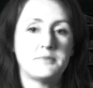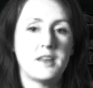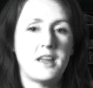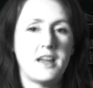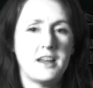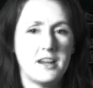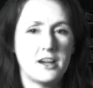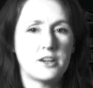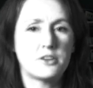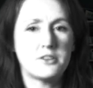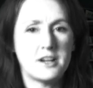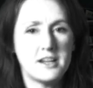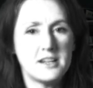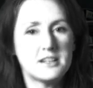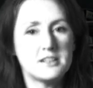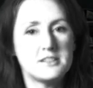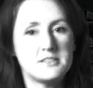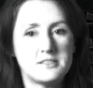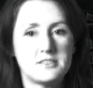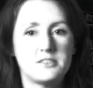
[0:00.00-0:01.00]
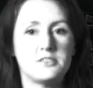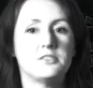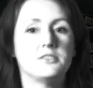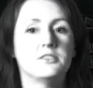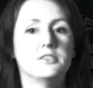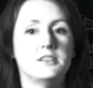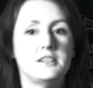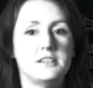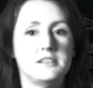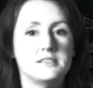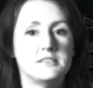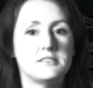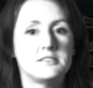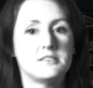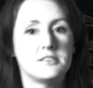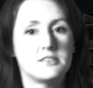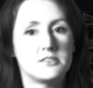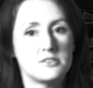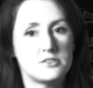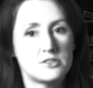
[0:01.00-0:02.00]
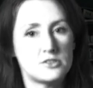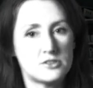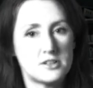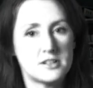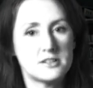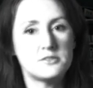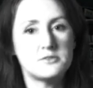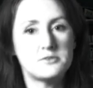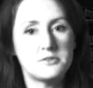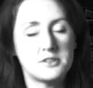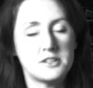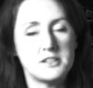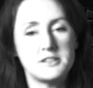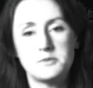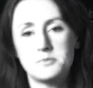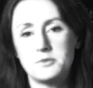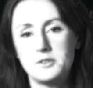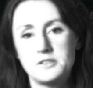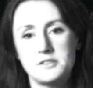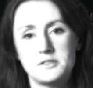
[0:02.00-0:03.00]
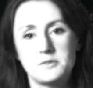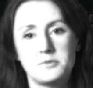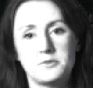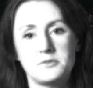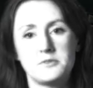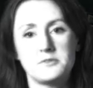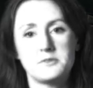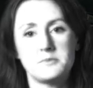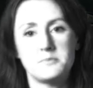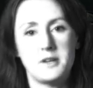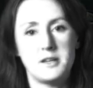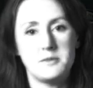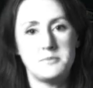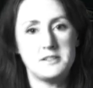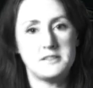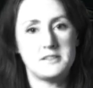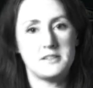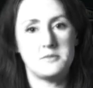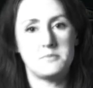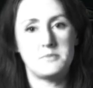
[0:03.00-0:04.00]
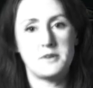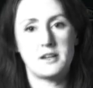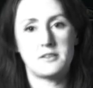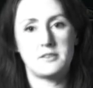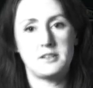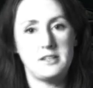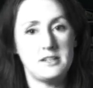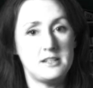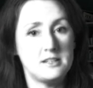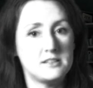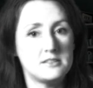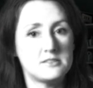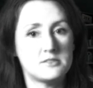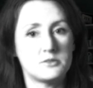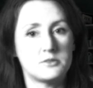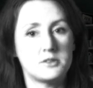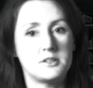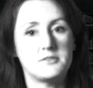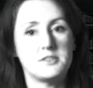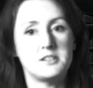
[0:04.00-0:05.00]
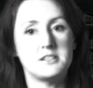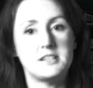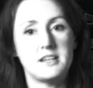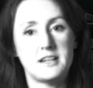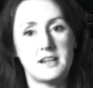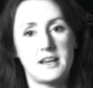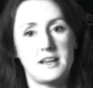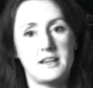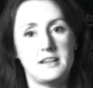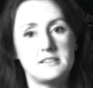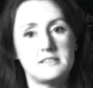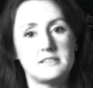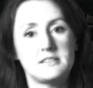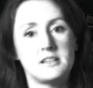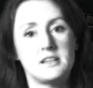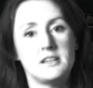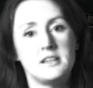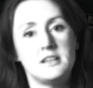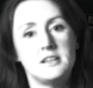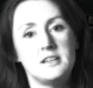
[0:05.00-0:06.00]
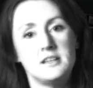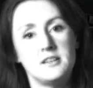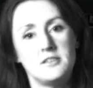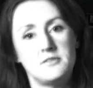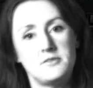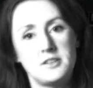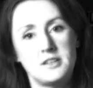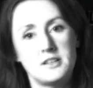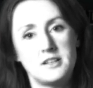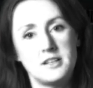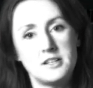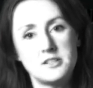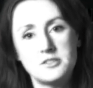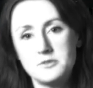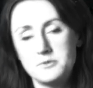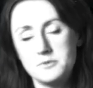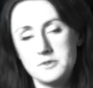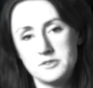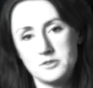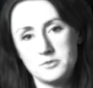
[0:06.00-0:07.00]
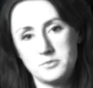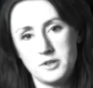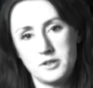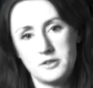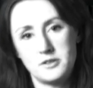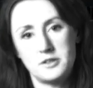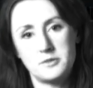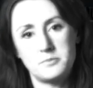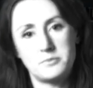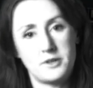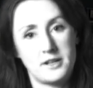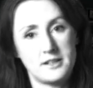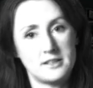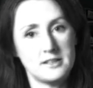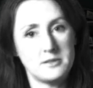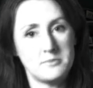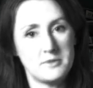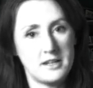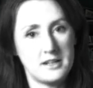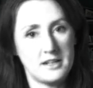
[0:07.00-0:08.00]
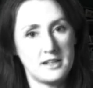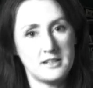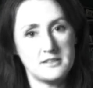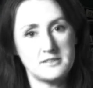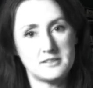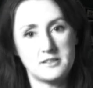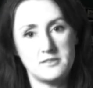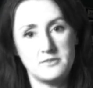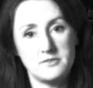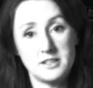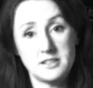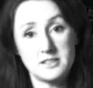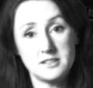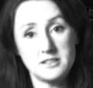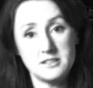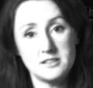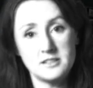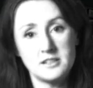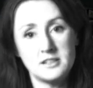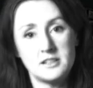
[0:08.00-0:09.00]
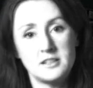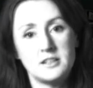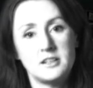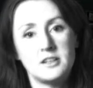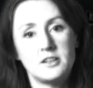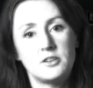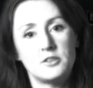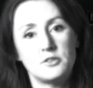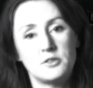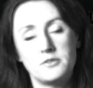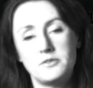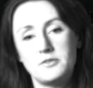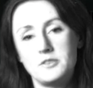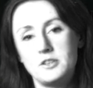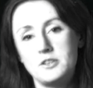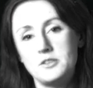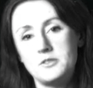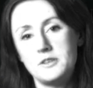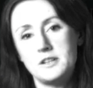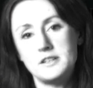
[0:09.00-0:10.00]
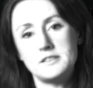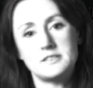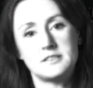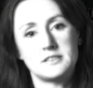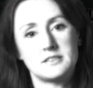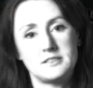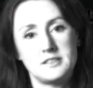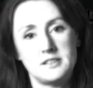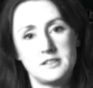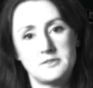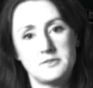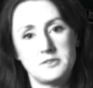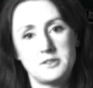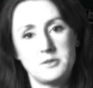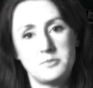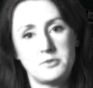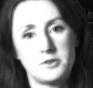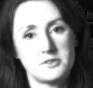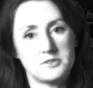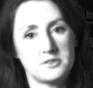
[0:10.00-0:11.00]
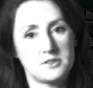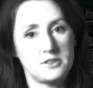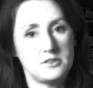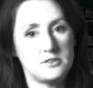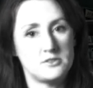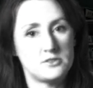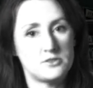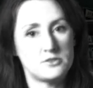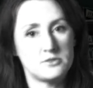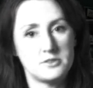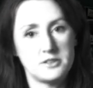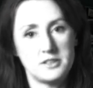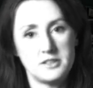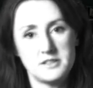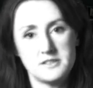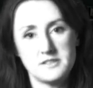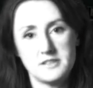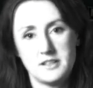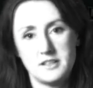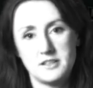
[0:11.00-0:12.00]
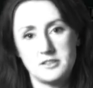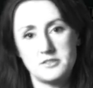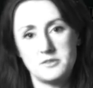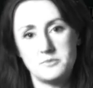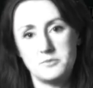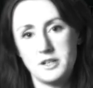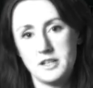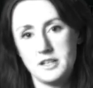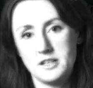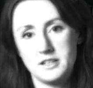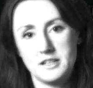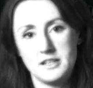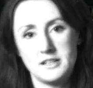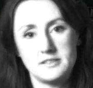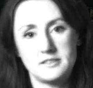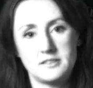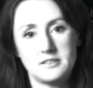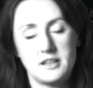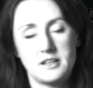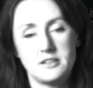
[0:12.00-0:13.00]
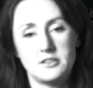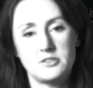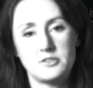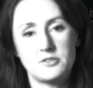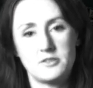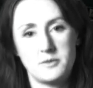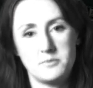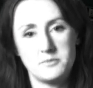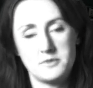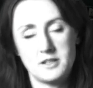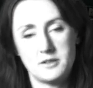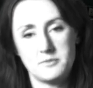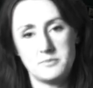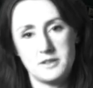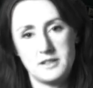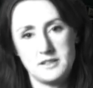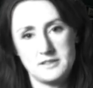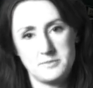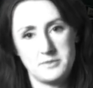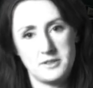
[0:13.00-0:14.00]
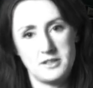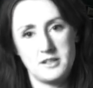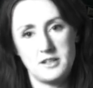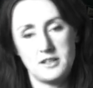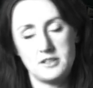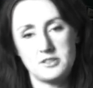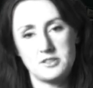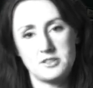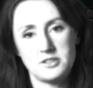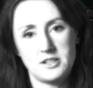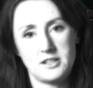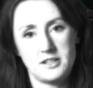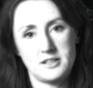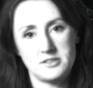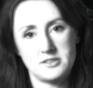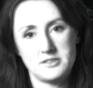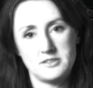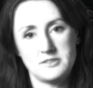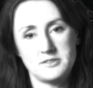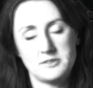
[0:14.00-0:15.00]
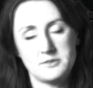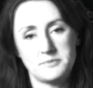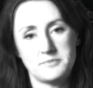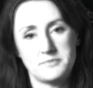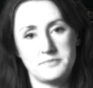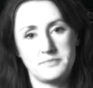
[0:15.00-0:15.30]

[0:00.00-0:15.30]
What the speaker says: And our great concern is that the struggle for these principles may be set back years or even decades if the alleged whistleblower Bradley Manning is convicted, or if the US successfully prosecutes Julian Assange and WikiLeaks under trumped-up espionage charges.